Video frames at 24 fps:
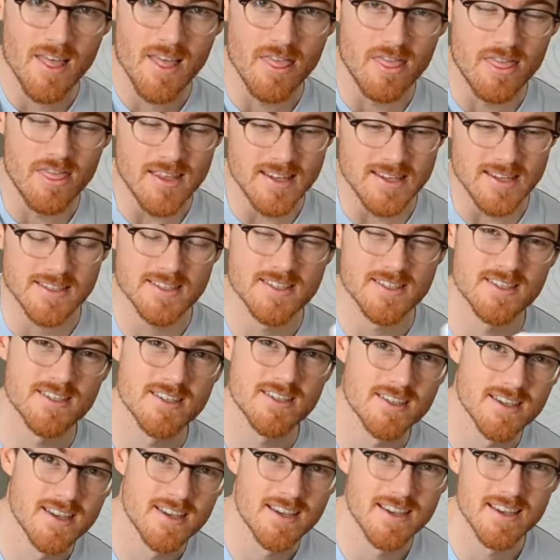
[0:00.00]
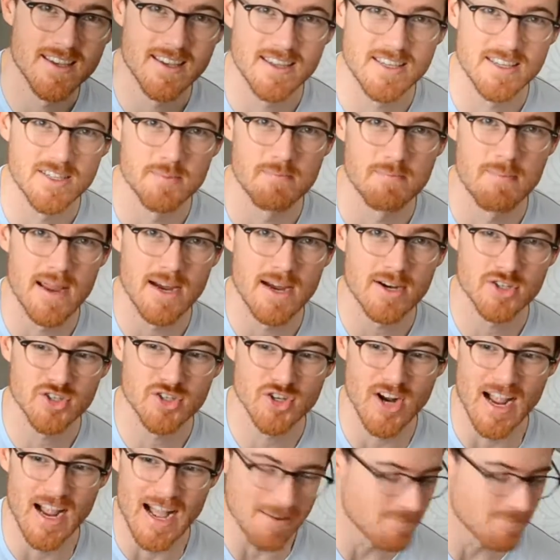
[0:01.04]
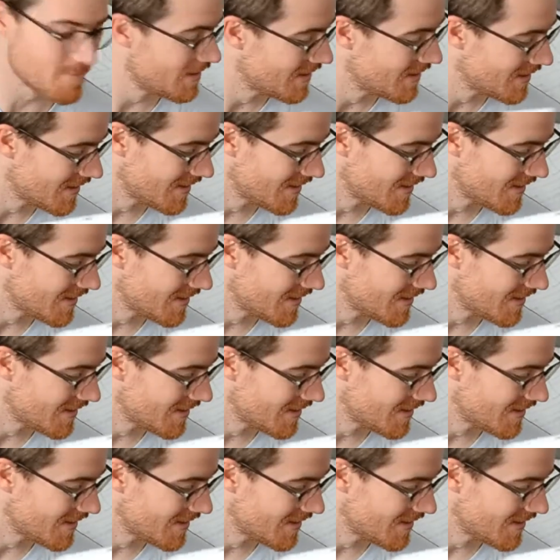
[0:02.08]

This is Bear Trap